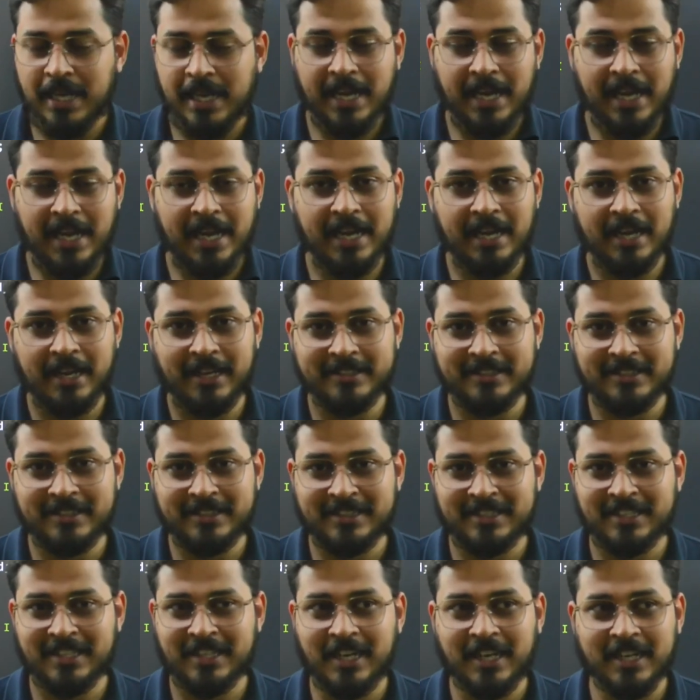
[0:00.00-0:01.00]
And
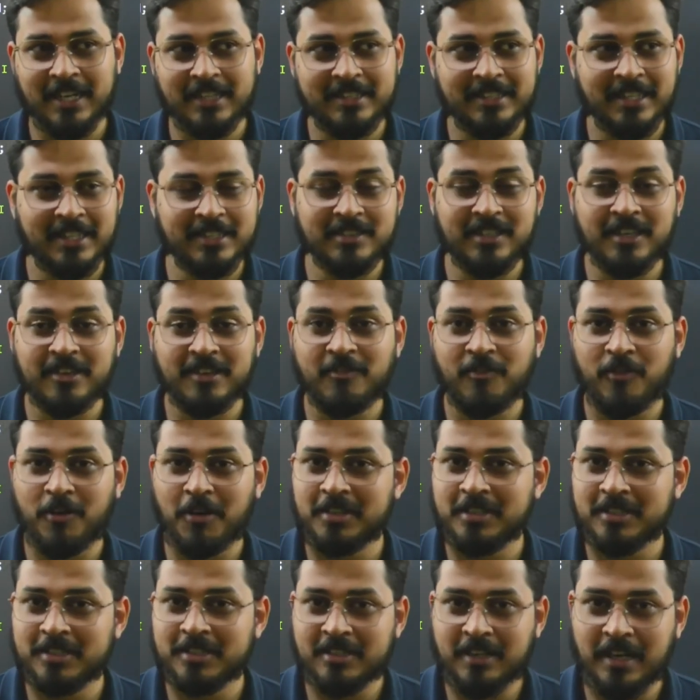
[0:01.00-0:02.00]
that's it for
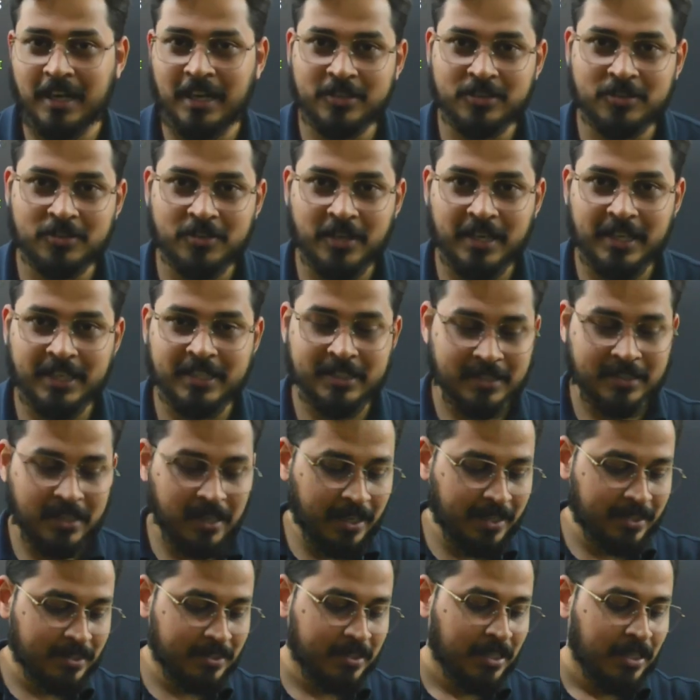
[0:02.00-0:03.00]
this class today,
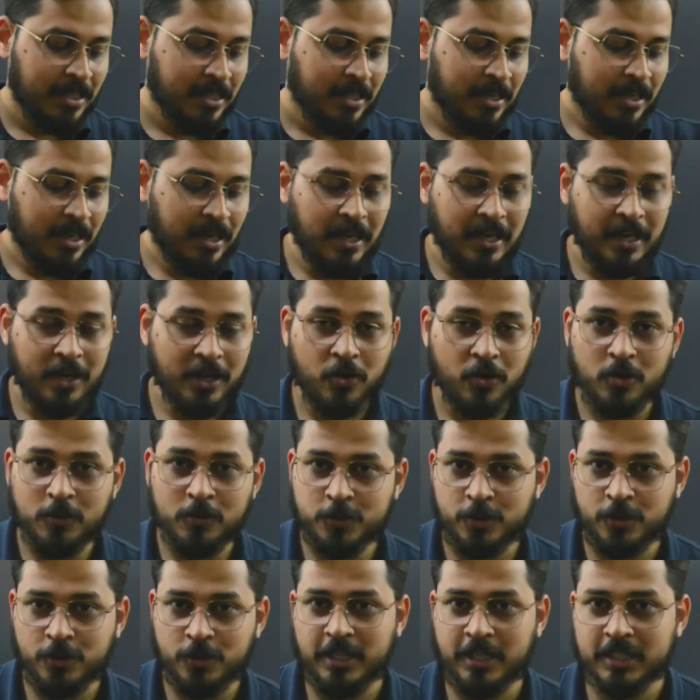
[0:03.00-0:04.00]
guys. I hope
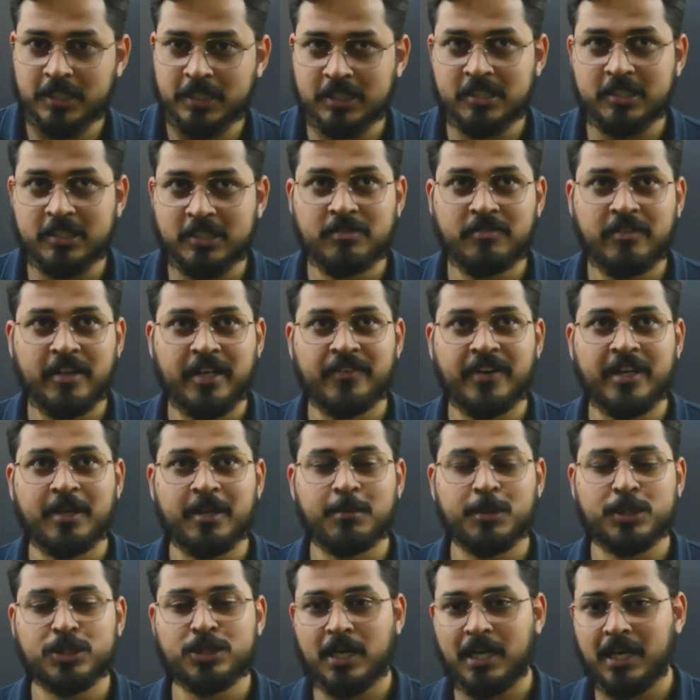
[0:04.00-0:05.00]
so that this is very
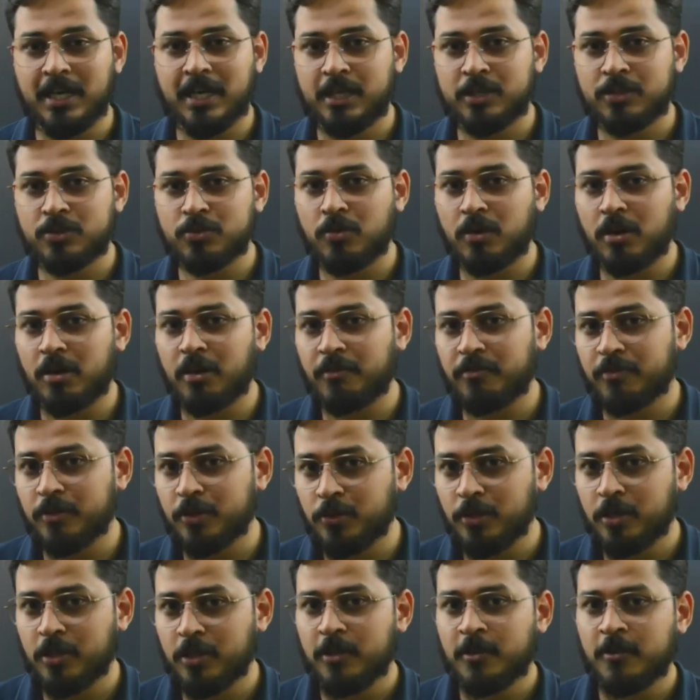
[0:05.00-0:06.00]
much clear to all of you.
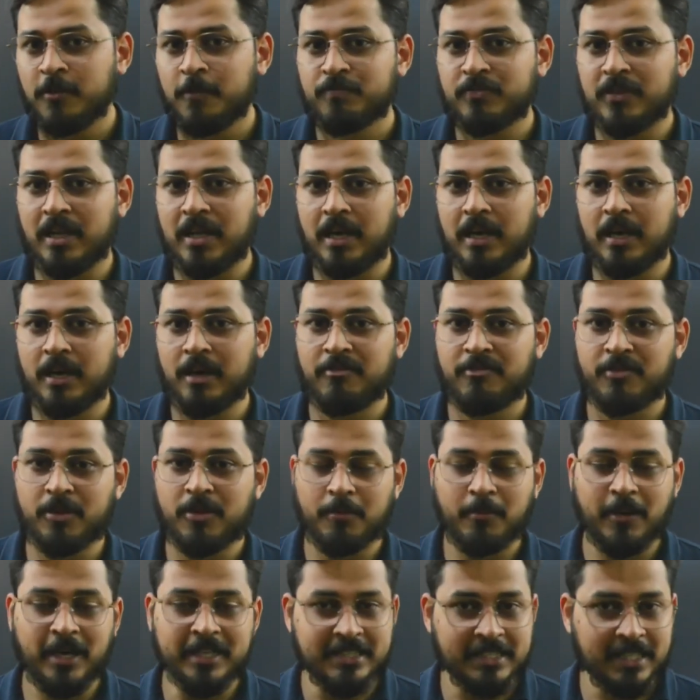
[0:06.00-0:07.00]
From
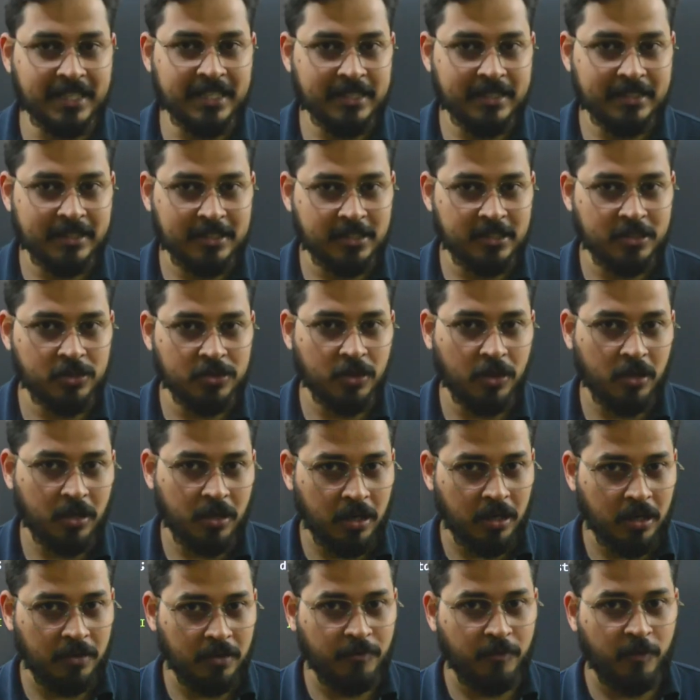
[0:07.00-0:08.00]
my side, this is
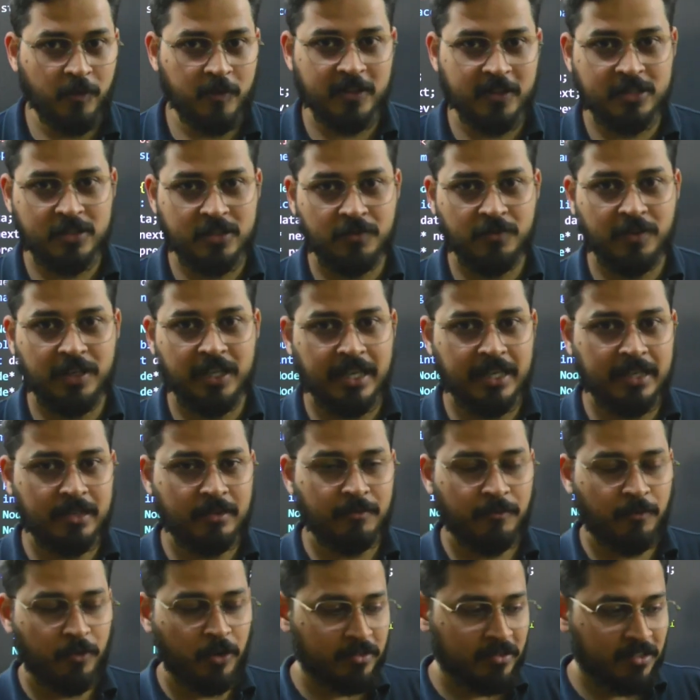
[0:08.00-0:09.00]
for this weekend.
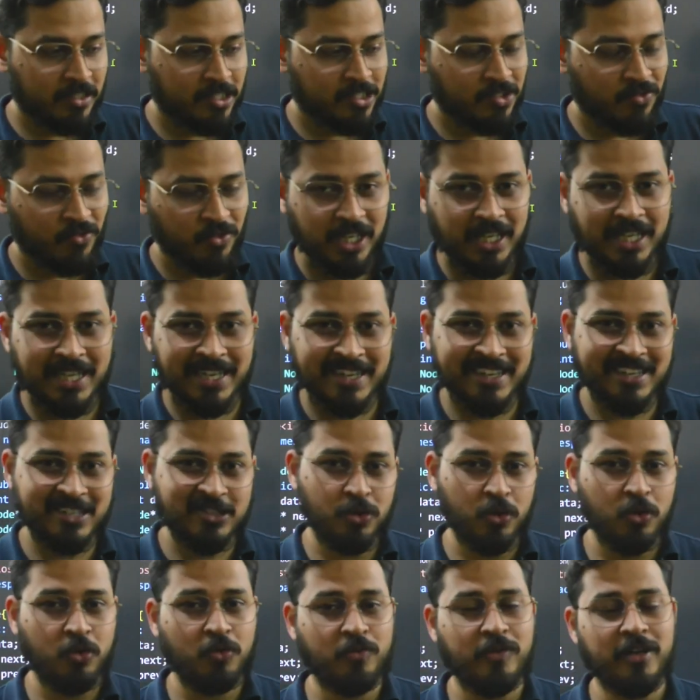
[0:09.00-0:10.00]
For this week, it is
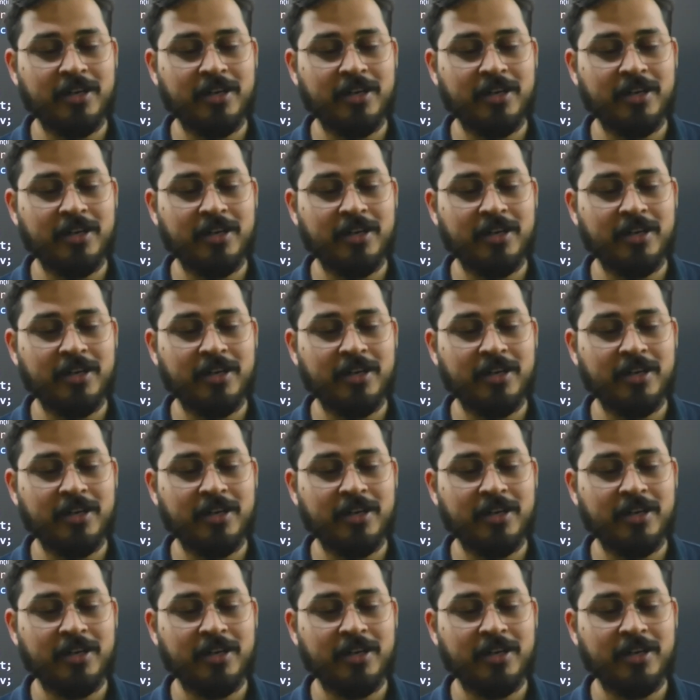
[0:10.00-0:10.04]
over.